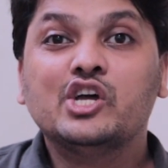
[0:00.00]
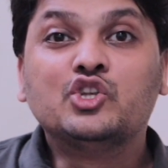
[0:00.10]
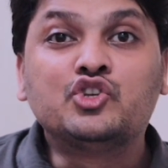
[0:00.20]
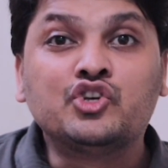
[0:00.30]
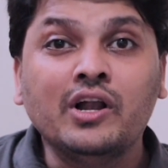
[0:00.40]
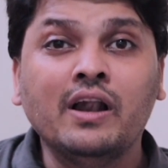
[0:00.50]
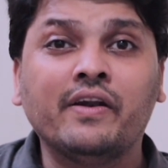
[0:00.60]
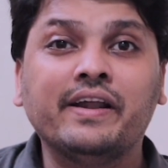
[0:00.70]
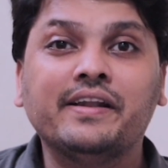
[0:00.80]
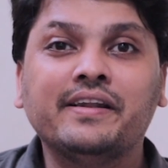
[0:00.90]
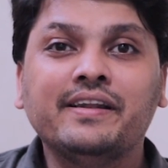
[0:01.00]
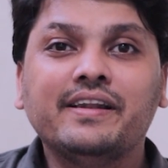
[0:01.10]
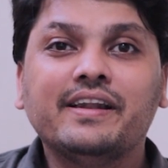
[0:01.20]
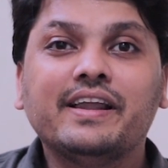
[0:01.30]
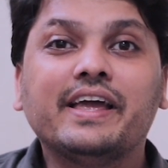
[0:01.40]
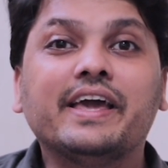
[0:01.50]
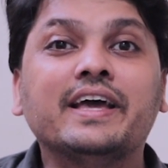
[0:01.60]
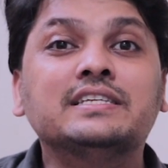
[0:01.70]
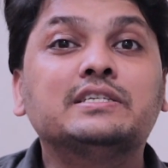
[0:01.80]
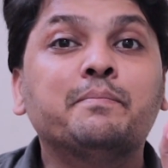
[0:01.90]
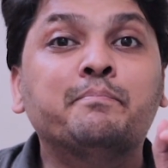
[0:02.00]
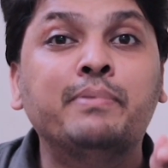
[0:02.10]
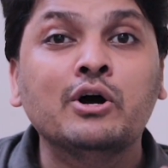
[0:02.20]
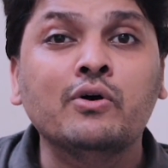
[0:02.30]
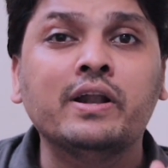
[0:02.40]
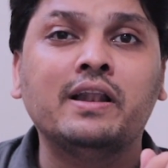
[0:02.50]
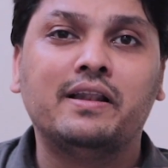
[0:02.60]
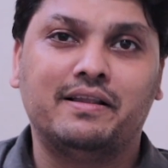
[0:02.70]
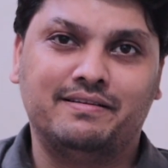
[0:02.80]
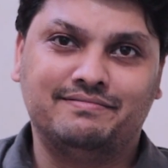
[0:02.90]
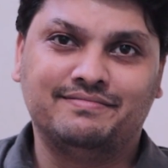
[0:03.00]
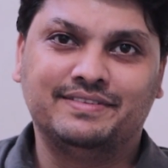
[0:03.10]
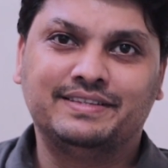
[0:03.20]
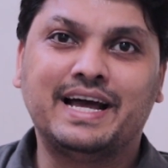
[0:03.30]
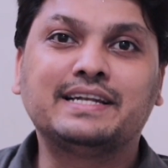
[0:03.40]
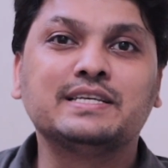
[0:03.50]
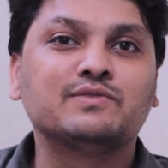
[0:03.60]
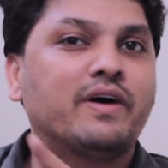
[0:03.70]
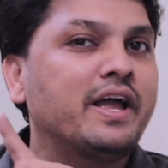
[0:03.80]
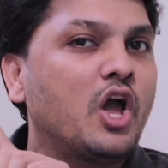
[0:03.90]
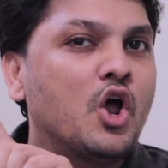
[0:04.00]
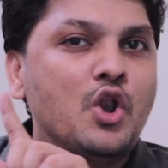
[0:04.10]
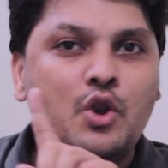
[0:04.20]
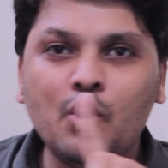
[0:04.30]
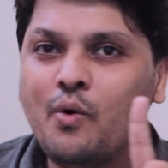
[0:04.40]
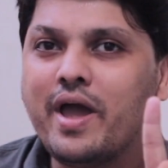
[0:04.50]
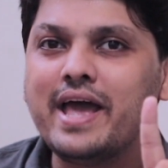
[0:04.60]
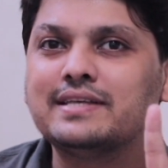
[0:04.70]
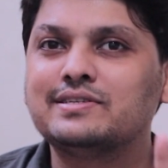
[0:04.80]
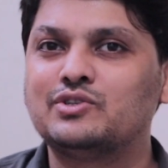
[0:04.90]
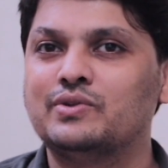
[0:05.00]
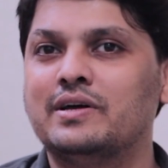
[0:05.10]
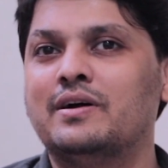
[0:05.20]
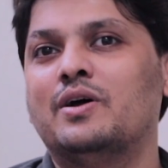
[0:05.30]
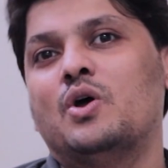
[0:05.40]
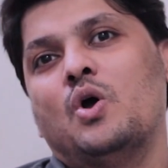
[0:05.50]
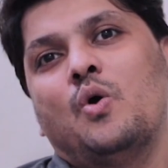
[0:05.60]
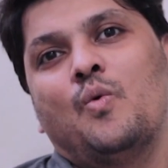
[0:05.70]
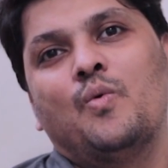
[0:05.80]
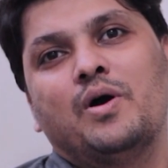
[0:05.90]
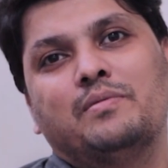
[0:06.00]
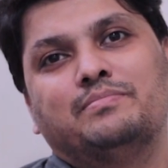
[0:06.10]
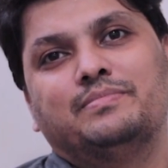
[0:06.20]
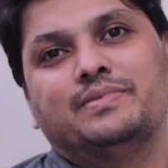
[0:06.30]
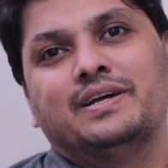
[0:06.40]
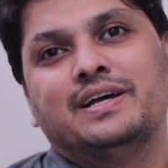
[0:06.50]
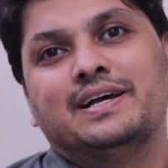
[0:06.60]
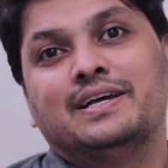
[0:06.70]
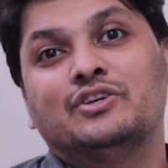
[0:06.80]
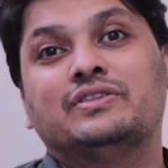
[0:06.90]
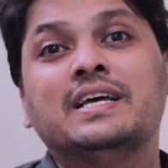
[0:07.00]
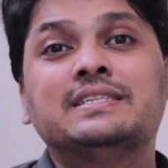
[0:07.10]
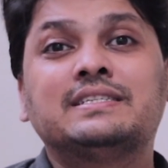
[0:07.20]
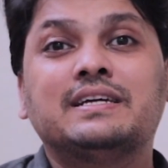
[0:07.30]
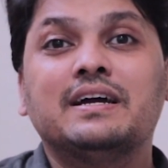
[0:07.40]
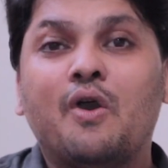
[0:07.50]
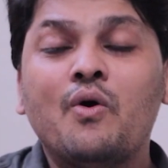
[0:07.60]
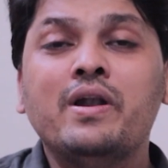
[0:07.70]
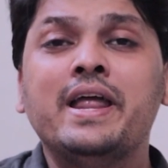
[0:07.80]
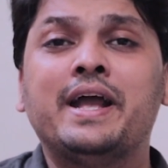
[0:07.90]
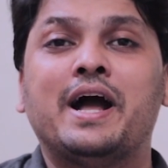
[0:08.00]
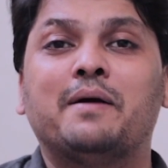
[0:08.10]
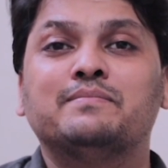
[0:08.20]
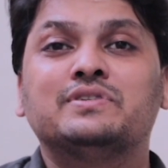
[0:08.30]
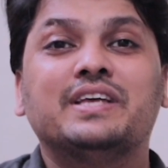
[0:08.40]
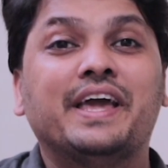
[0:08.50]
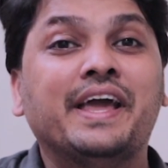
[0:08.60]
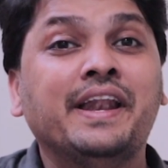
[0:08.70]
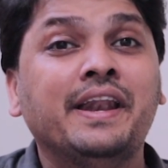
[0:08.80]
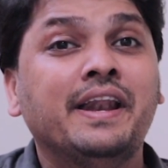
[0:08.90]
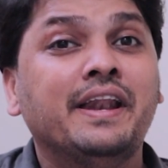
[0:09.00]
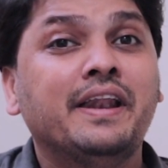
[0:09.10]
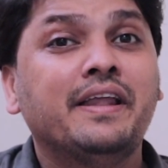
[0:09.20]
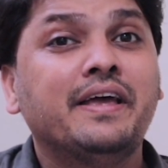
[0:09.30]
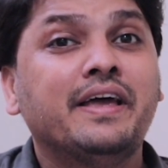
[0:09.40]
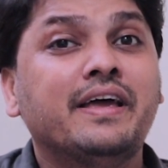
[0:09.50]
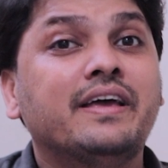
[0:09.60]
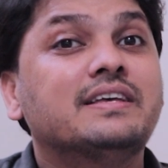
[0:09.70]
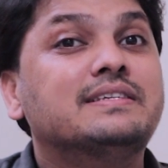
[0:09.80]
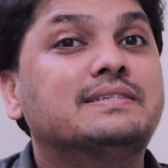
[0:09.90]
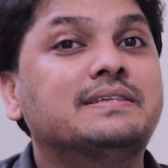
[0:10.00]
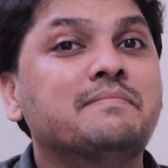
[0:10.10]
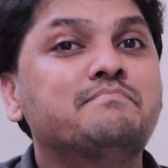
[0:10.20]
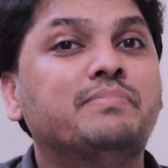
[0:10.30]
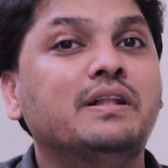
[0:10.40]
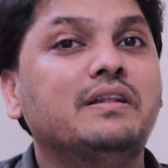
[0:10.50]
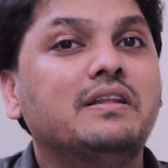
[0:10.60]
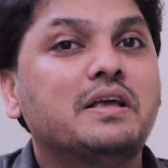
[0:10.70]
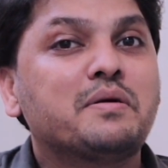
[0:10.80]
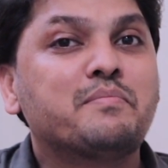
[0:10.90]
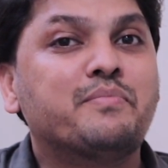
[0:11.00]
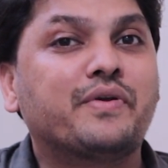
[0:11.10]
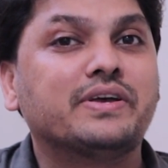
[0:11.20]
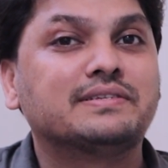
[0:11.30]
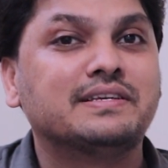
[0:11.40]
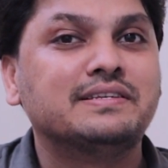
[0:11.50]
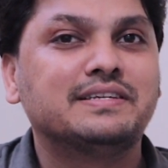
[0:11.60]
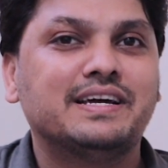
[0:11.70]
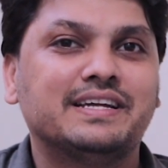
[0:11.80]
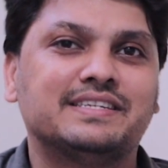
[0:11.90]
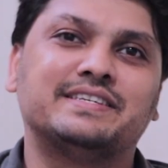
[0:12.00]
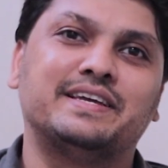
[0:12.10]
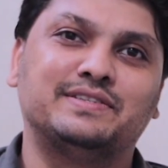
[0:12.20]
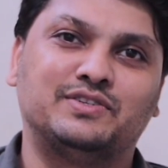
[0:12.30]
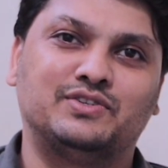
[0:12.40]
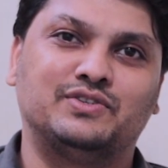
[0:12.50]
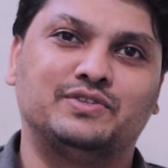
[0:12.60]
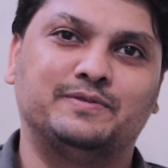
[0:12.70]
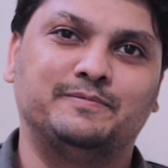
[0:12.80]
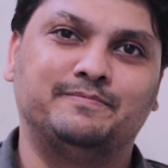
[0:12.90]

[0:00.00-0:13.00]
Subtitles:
Children is plural. That is why no S to the verb. So this only comes in simple present tense.